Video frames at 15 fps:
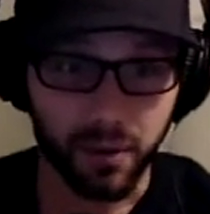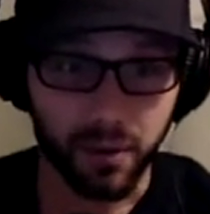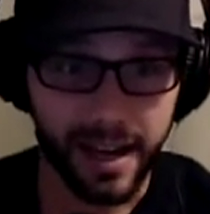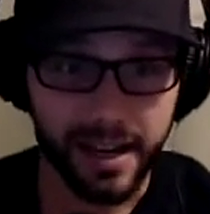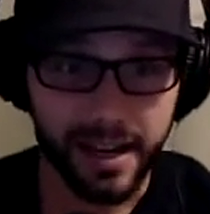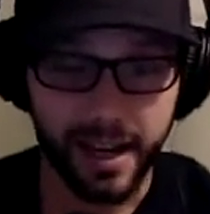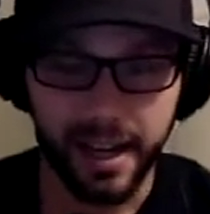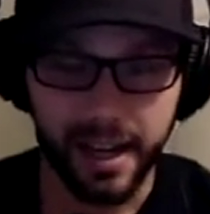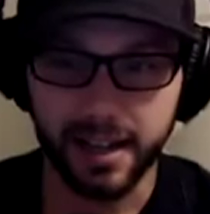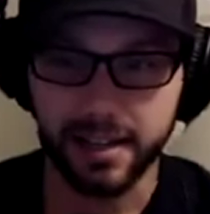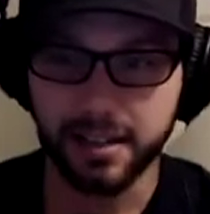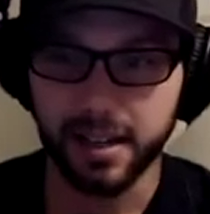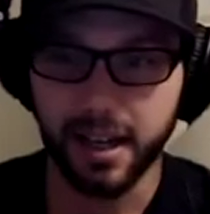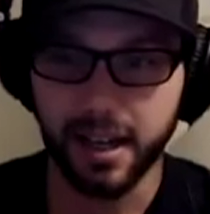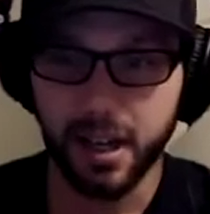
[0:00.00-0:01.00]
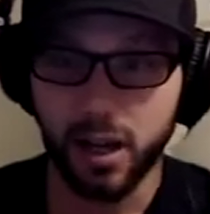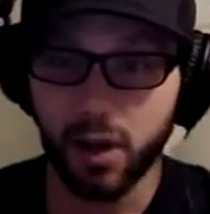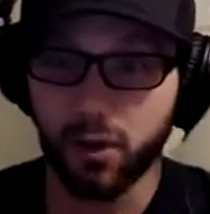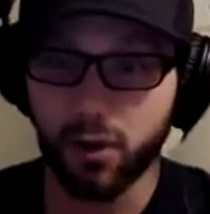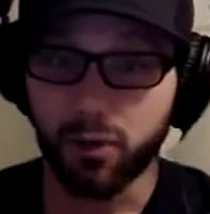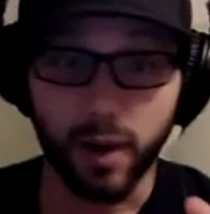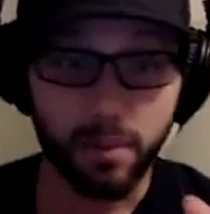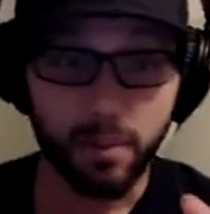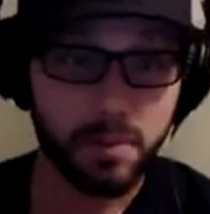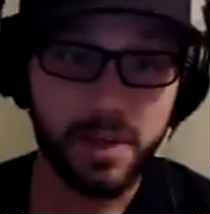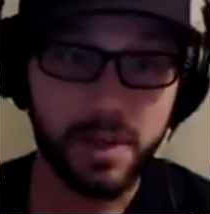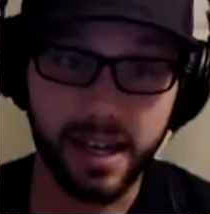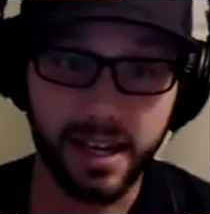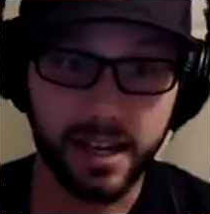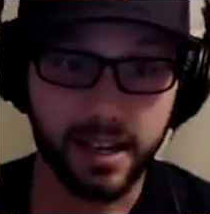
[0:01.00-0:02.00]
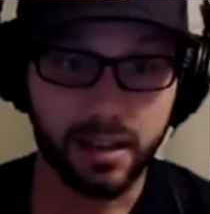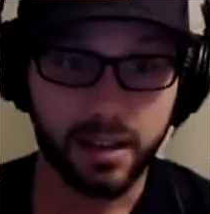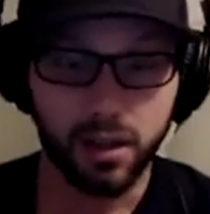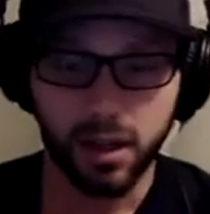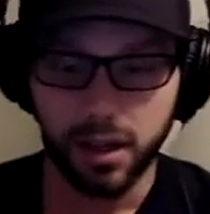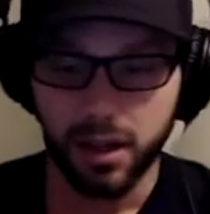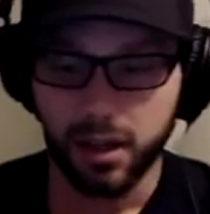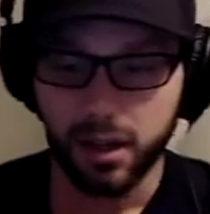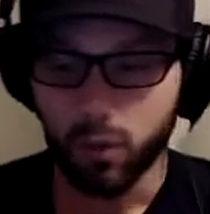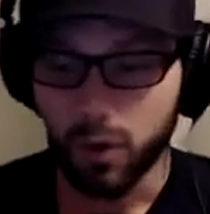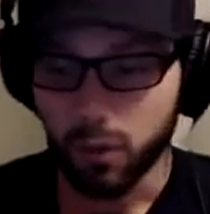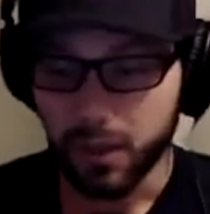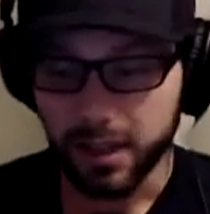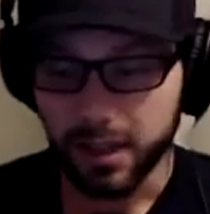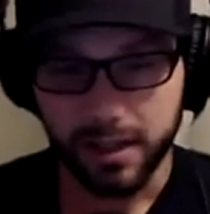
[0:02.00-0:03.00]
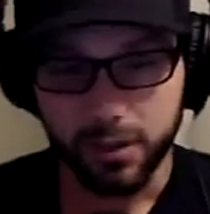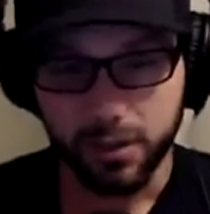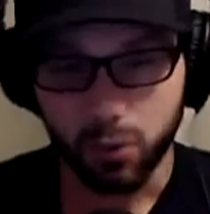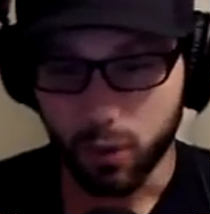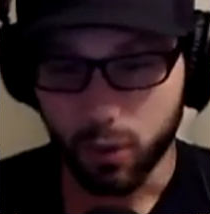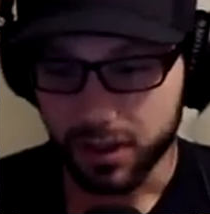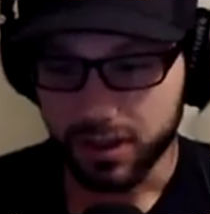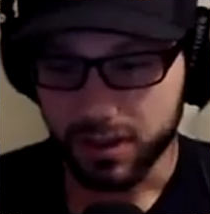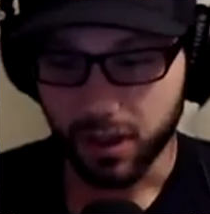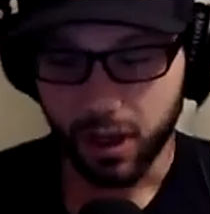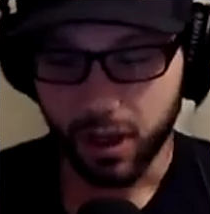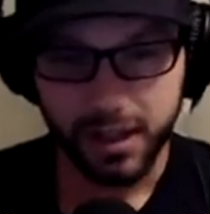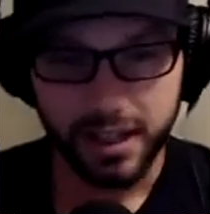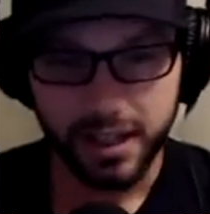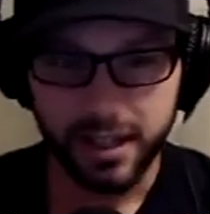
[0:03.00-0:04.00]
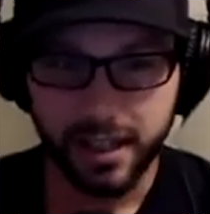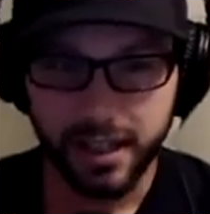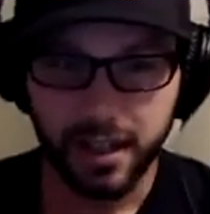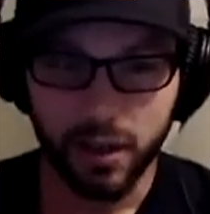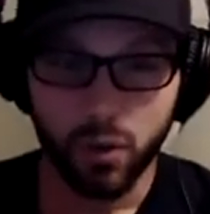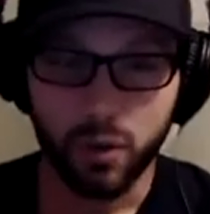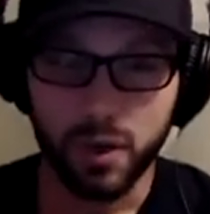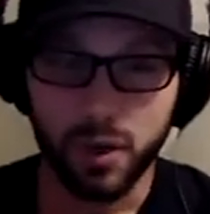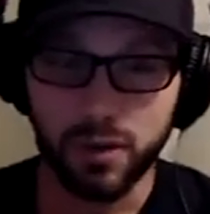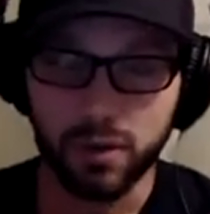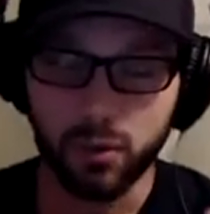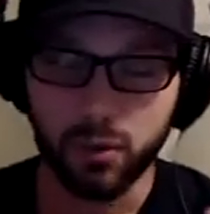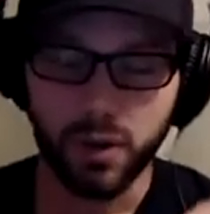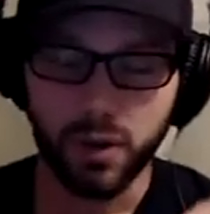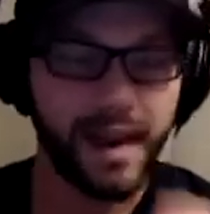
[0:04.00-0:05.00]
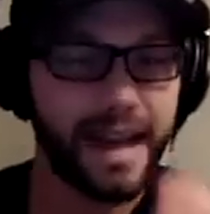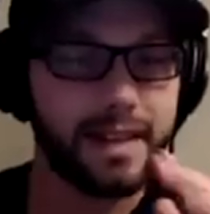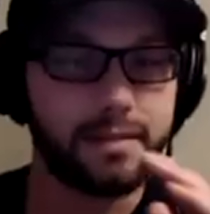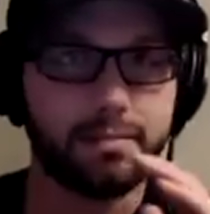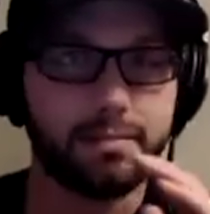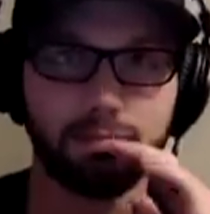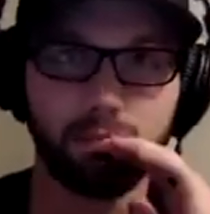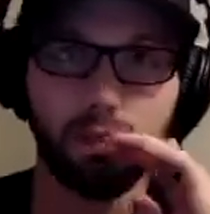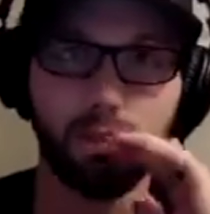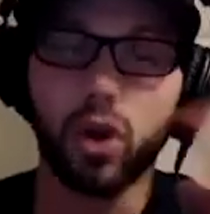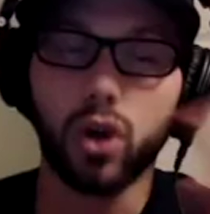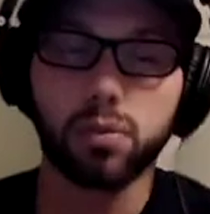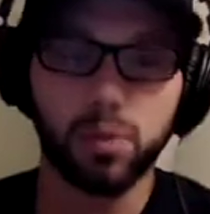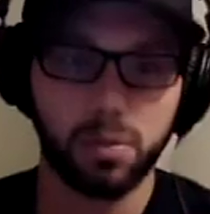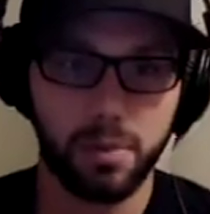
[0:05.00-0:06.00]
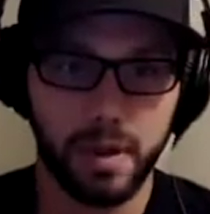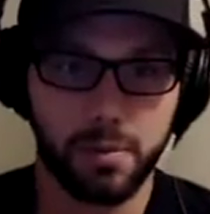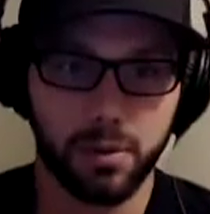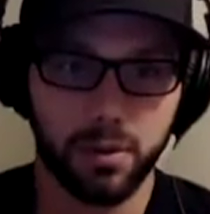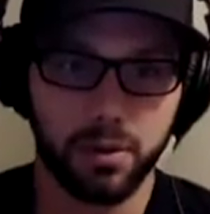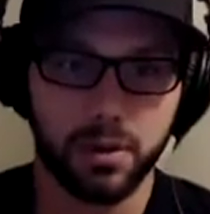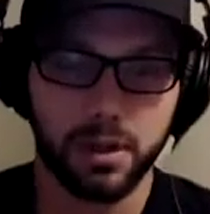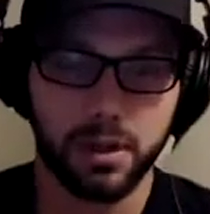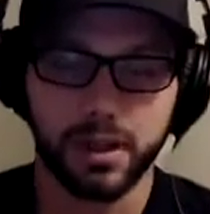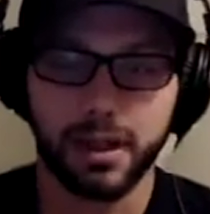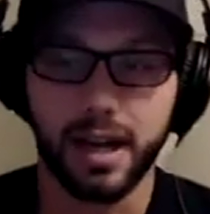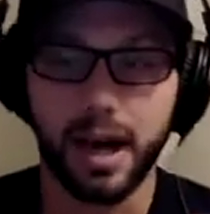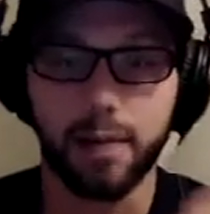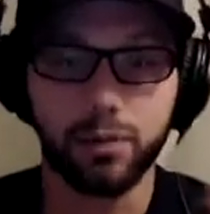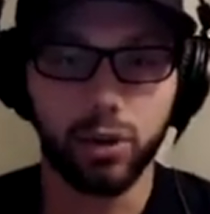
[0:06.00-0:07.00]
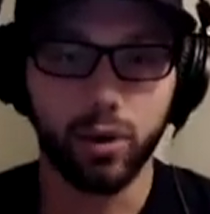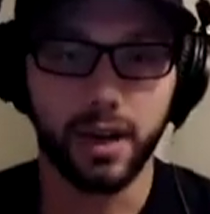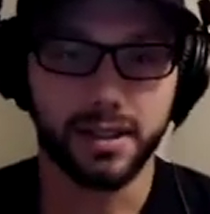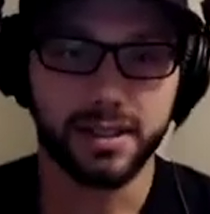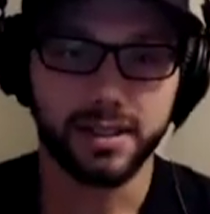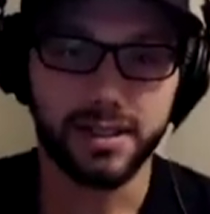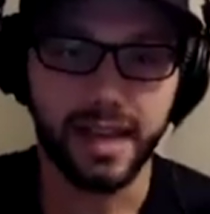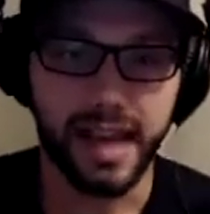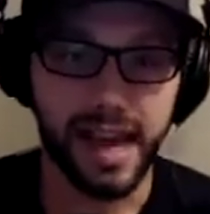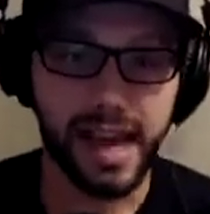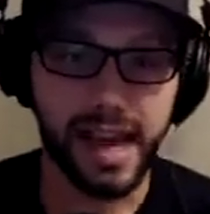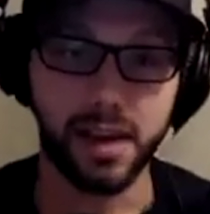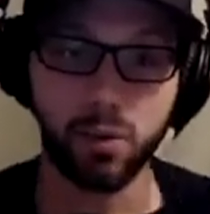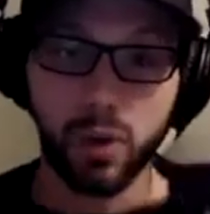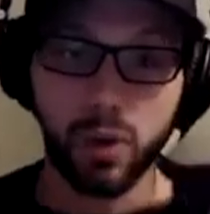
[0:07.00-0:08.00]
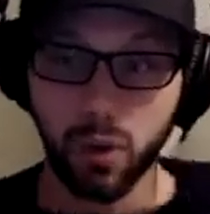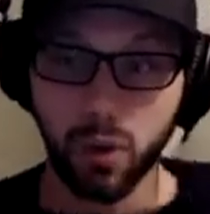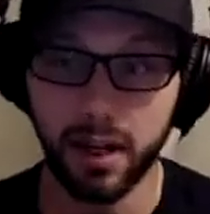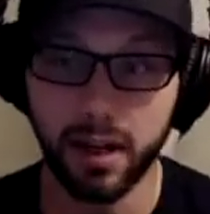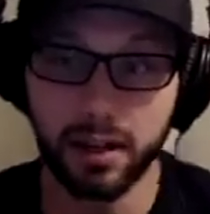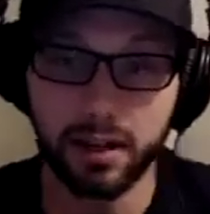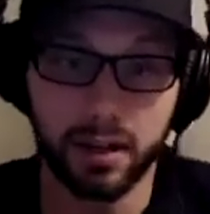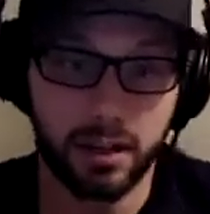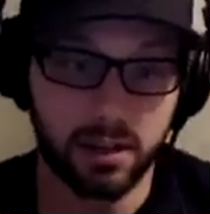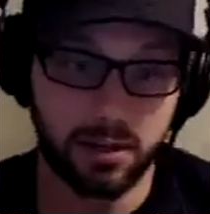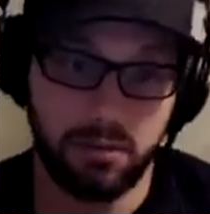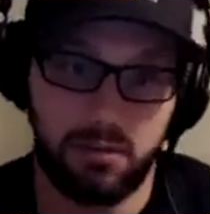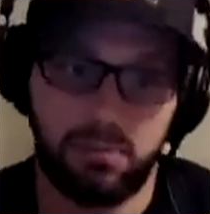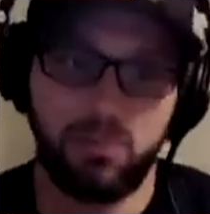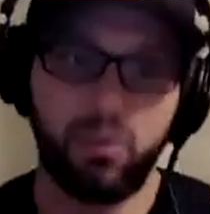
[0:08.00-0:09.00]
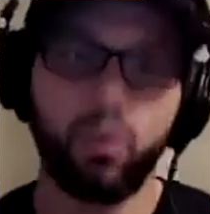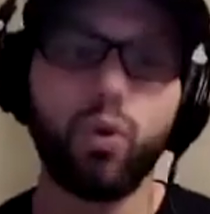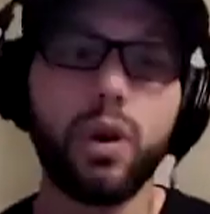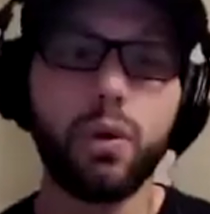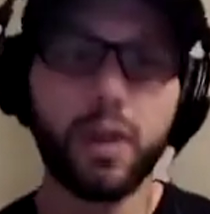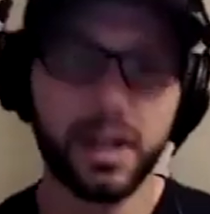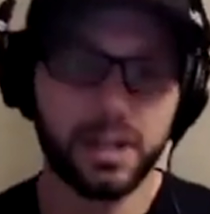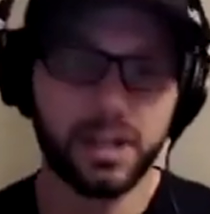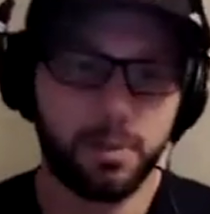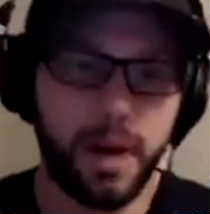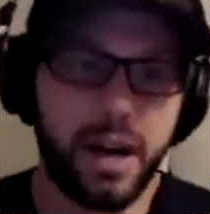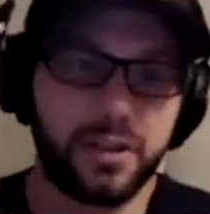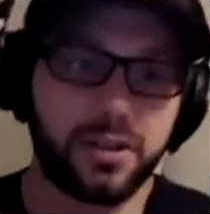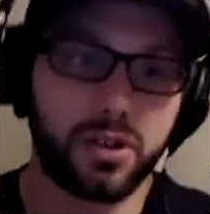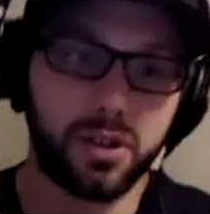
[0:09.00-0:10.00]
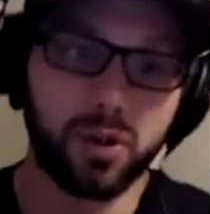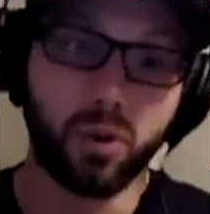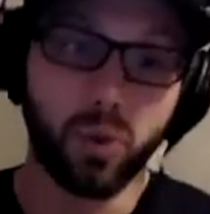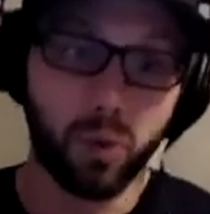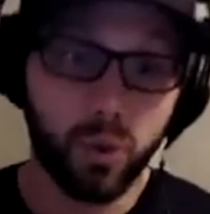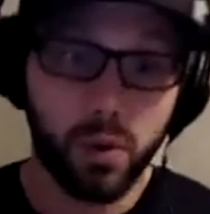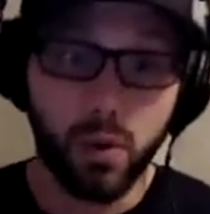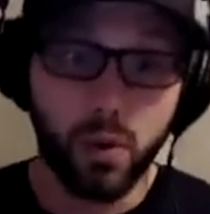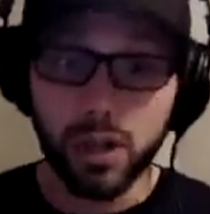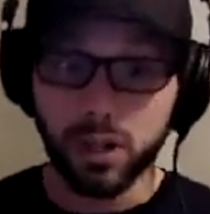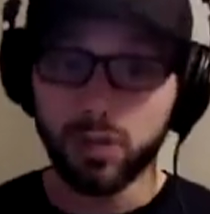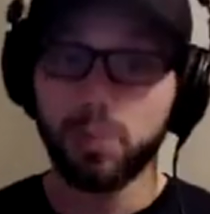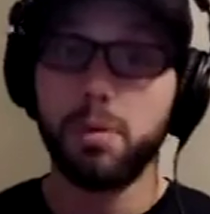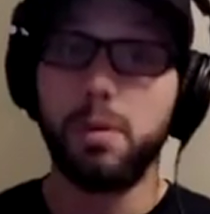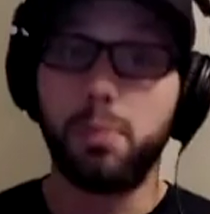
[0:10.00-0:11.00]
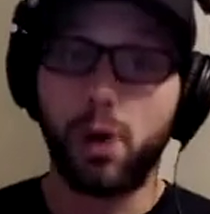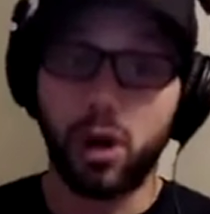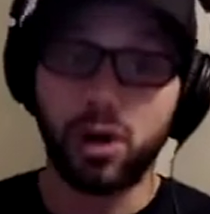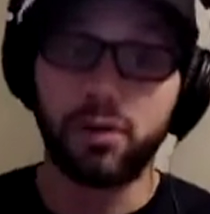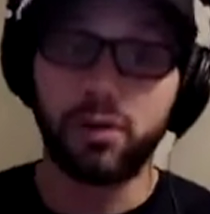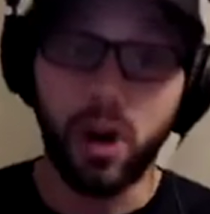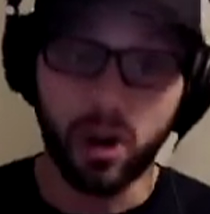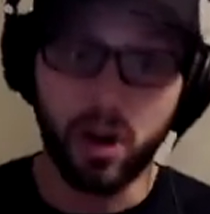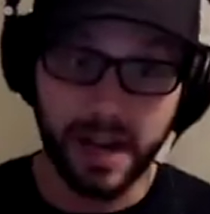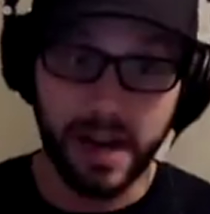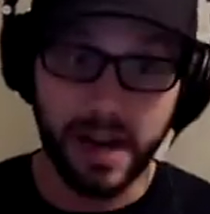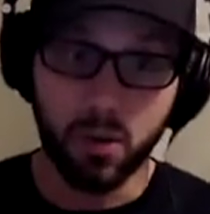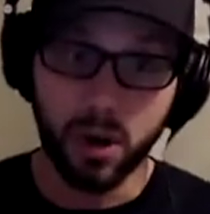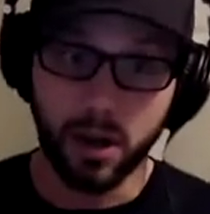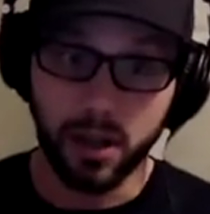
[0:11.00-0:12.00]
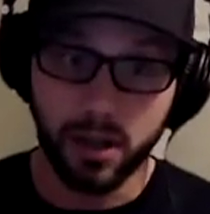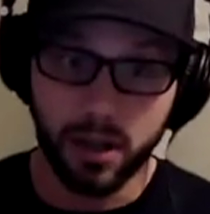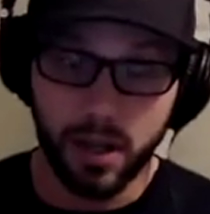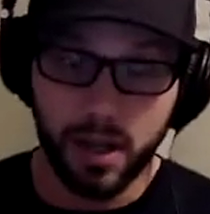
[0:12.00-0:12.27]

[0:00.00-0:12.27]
Right. And from the beginning, when we started, we've had multiple people come to us and say, hey, we want to sponsor you, or we want you to be part of our network.